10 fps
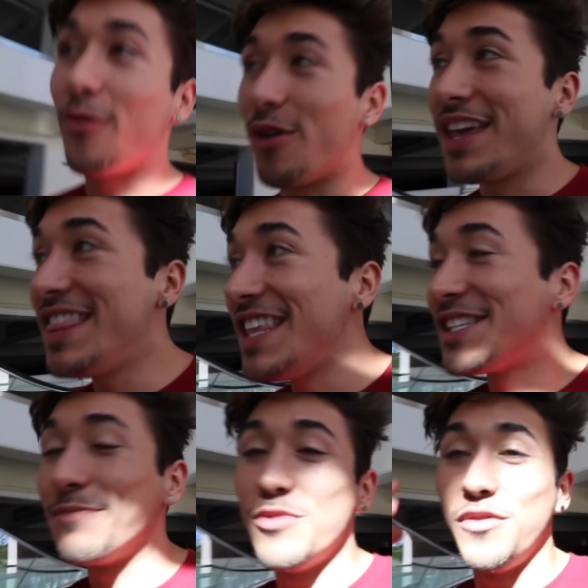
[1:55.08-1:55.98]
well, in
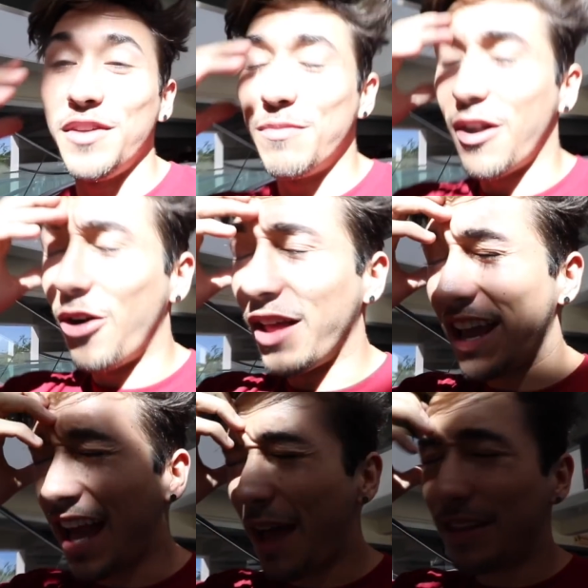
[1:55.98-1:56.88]
this movie, bro,
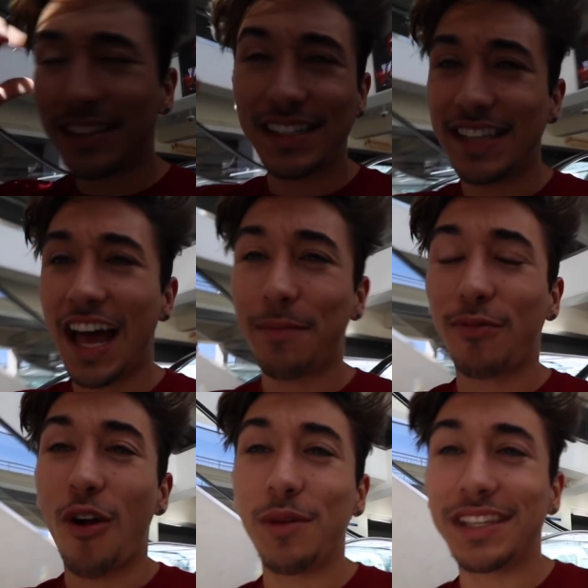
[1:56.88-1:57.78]
like, uh, this is not a
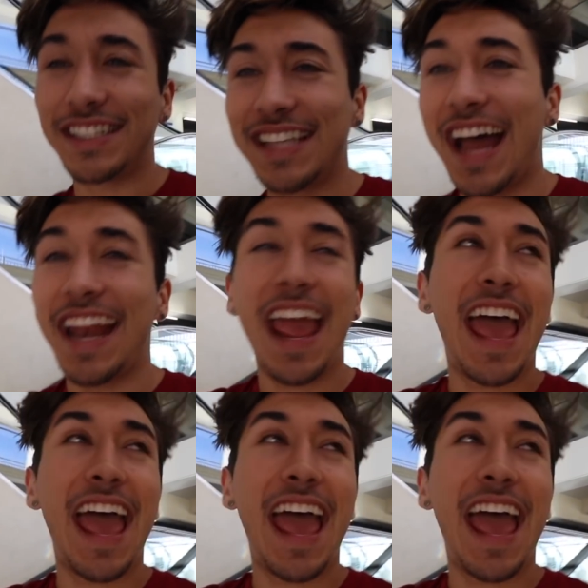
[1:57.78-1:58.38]
promo, this is not an